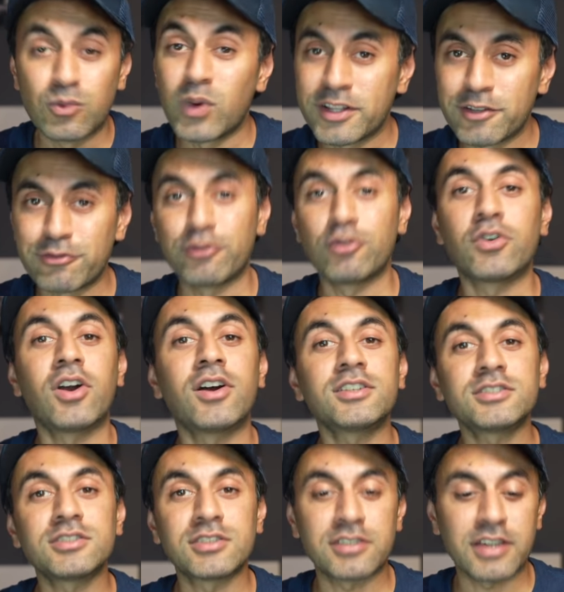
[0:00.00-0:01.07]
weather
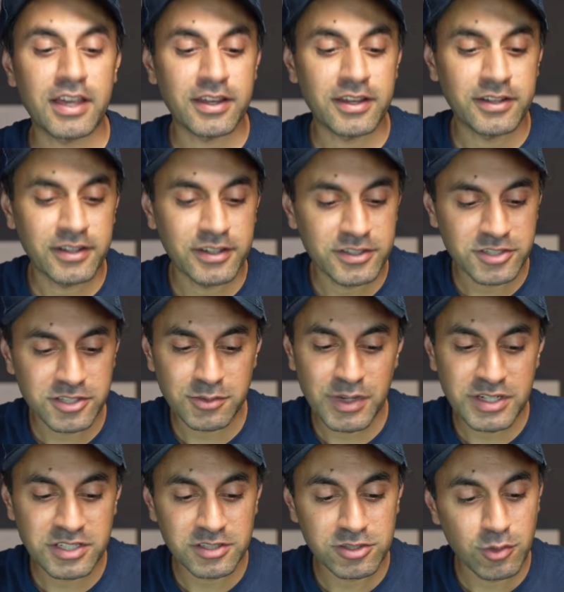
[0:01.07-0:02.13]
forecast and it just
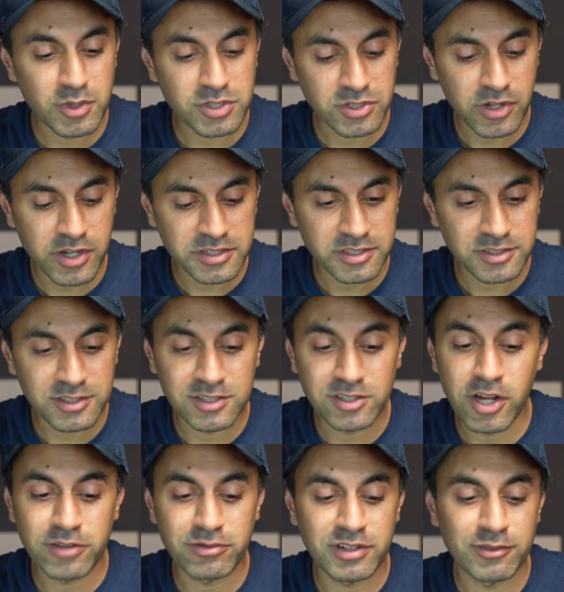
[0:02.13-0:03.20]
makes it so much nicer to
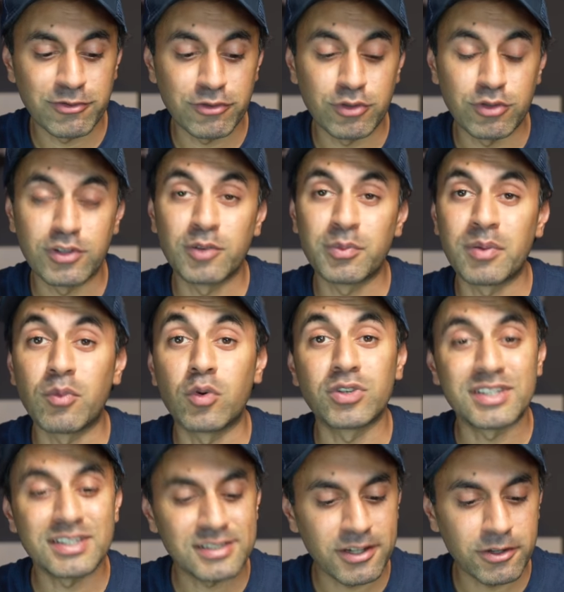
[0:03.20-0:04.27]
dive in for a little bit more
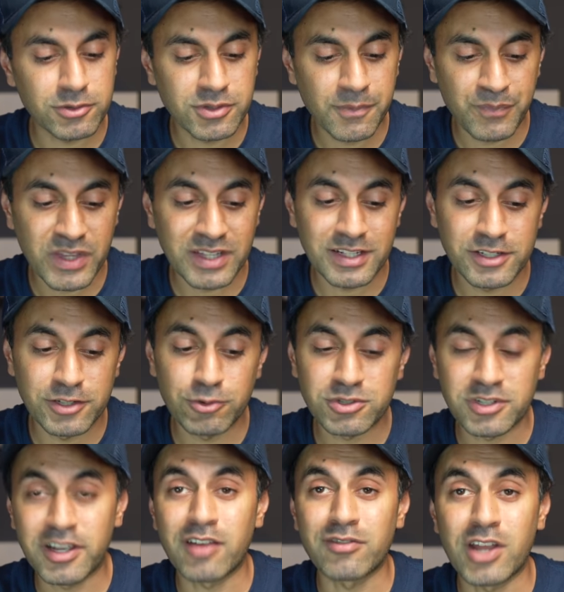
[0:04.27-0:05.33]
details and then you
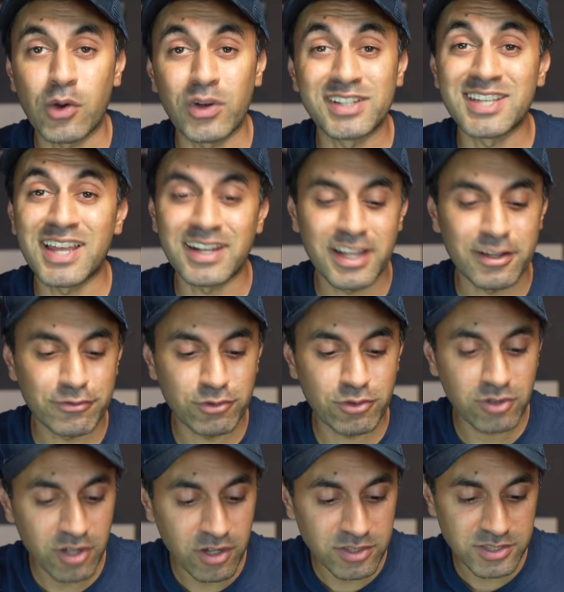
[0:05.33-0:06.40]
also have now a 10 day
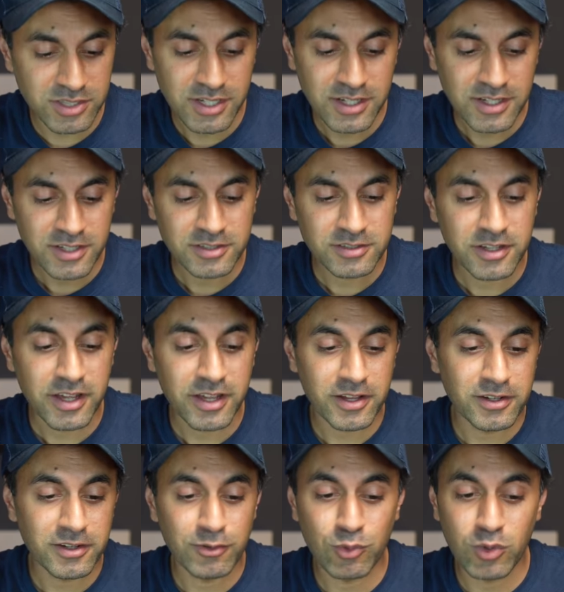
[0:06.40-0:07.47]
forecast
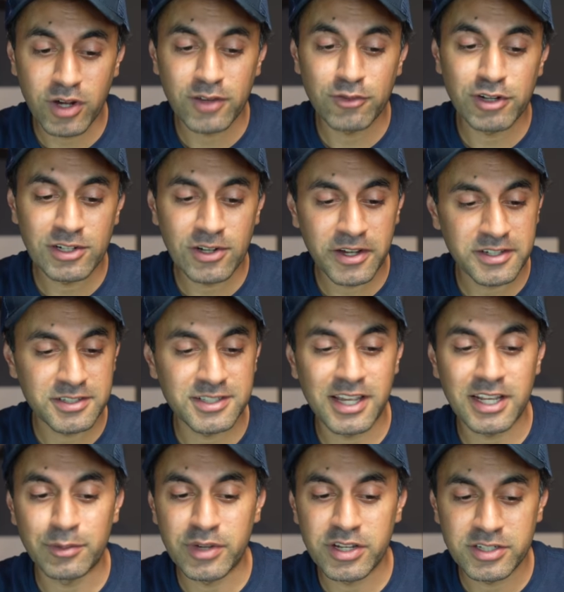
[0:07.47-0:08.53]
and what I really like is the
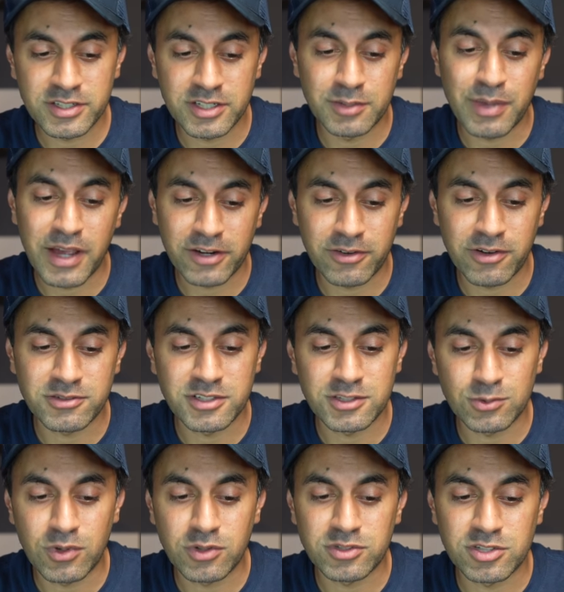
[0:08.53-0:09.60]
animated backgrounds
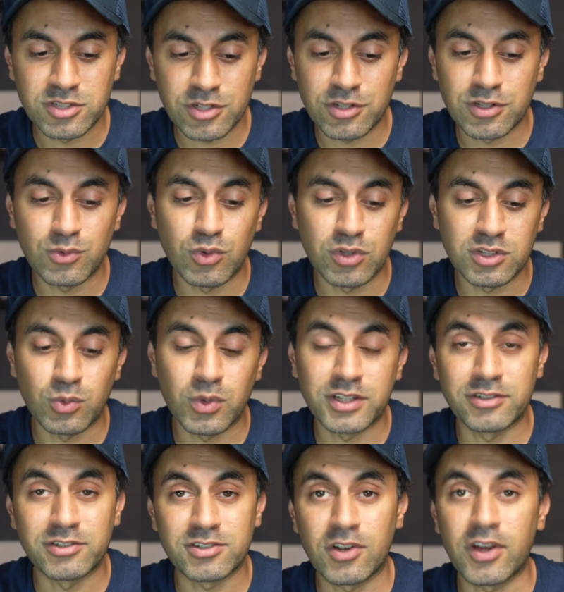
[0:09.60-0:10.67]
as well to show you what the
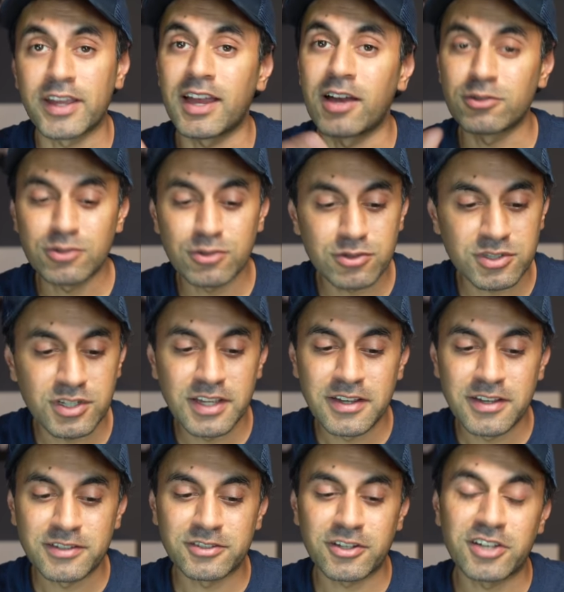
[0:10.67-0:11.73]
weather is like outdoors.
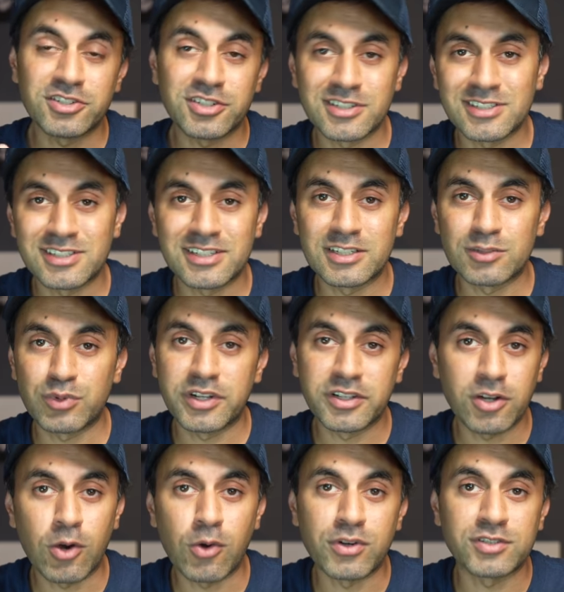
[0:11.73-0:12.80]
So as you can see, it's
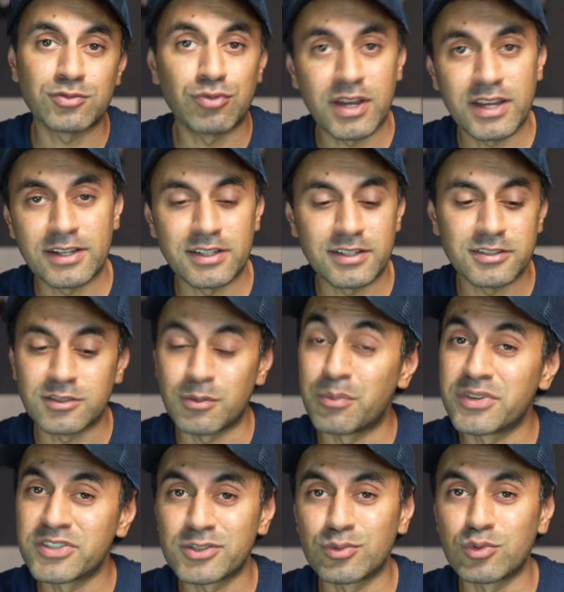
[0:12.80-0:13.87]
pretty cold, it's rainy, it's a
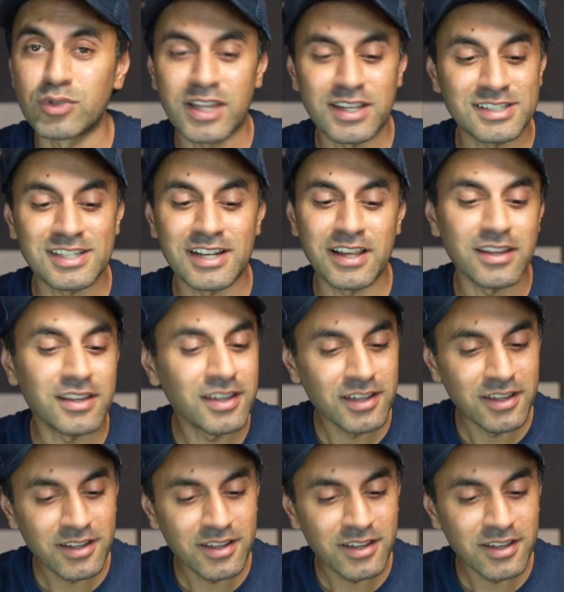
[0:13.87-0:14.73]
miserable day today.